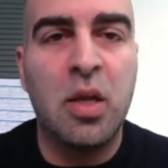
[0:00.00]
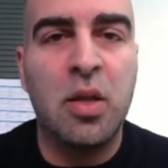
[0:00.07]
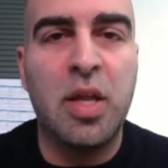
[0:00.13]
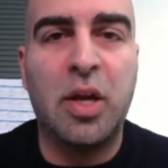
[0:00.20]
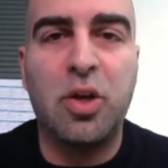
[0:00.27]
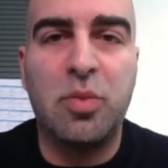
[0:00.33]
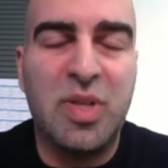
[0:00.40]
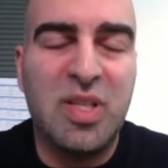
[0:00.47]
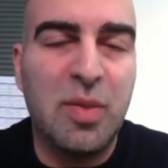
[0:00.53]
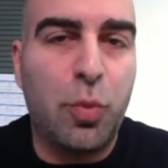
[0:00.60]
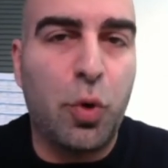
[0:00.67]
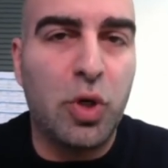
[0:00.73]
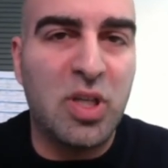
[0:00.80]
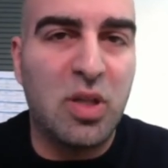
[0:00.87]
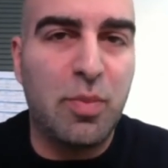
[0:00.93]
They could be
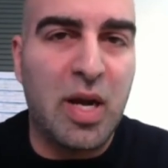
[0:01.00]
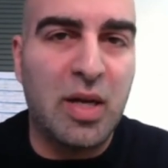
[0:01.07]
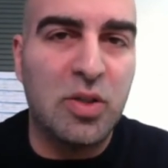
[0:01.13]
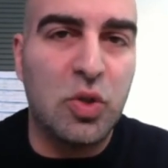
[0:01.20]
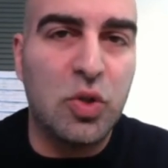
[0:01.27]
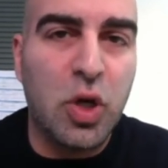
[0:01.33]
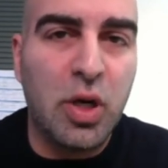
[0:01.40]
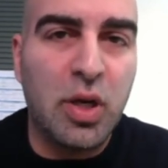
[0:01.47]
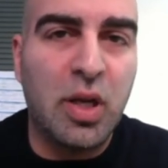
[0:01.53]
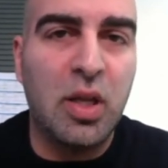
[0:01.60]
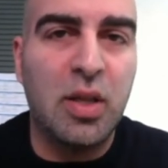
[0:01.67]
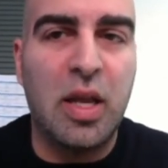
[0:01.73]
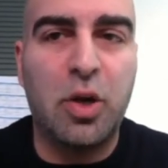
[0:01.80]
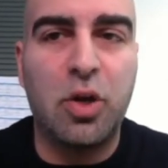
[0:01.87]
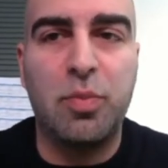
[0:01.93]
deported back to Turkey.
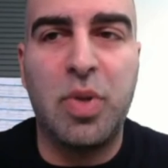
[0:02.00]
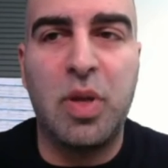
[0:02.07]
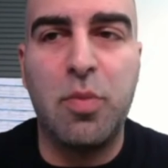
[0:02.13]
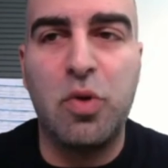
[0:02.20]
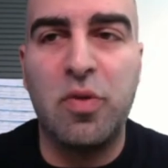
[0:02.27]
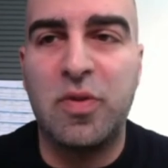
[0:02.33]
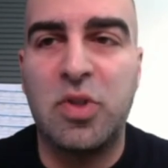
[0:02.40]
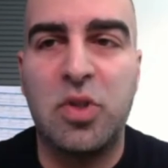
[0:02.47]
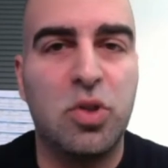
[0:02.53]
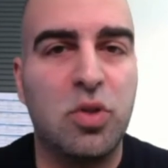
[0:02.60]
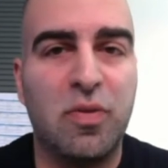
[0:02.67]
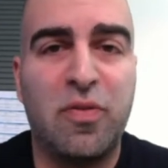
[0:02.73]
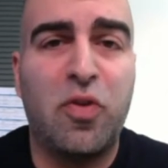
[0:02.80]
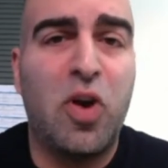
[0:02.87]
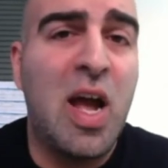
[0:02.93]
They could be moved
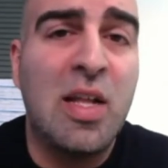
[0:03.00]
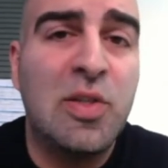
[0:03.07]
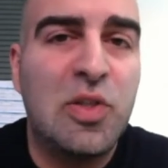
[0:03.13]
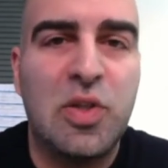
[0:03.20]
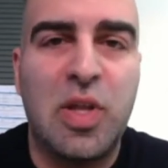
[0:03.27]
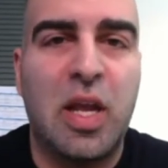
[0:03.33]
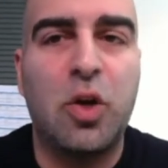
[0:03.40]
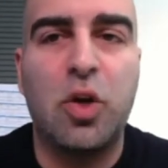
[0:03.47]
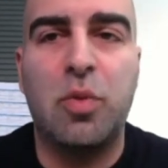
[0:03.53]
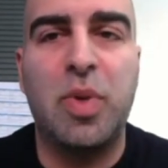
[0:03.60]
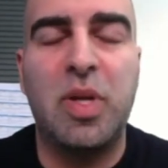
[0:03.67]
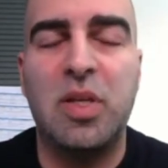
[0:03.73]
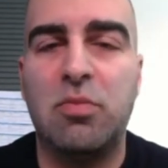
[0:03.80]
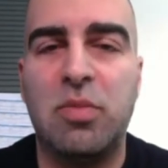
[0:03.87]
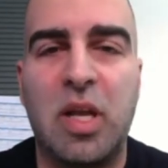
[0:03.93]
to France. They could
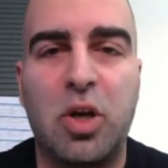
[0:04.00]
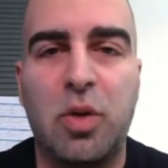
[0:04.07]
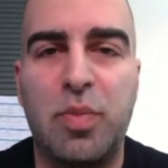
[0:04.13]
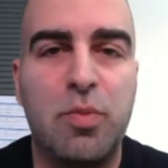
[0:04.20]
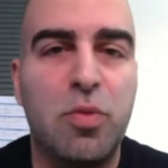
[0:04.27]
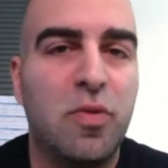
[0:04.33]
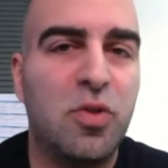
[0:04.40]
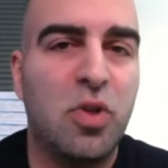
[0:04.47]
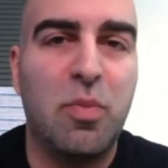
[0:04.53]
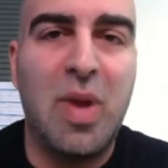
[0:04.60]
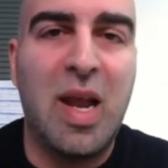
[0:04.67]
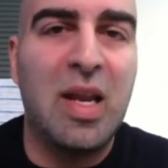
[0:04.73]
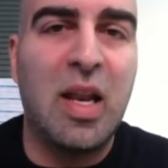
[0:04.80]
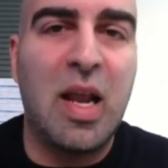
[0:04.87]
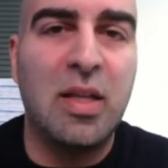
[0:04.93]
be moved to the
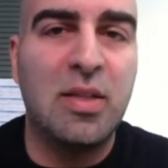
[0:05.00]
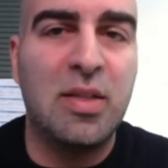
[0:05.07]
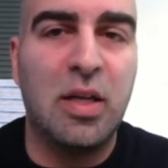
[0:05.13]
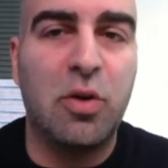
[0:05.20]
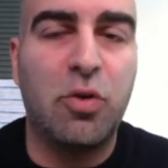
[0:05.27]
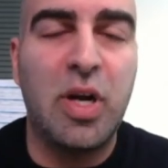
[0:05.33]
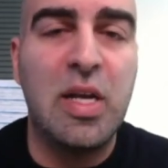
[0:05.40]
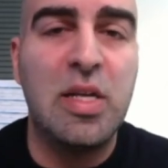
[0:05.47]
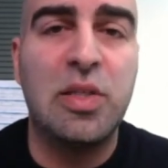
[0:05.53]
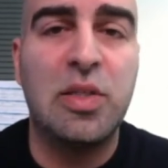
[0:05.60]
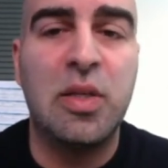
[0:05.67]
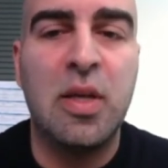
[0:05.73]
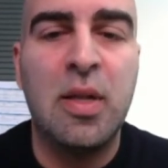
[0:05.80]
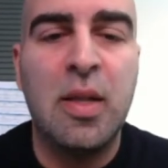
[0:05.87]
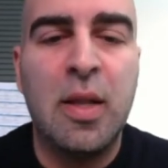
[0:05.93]
mainland in
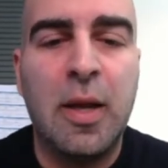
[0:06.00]
Greece.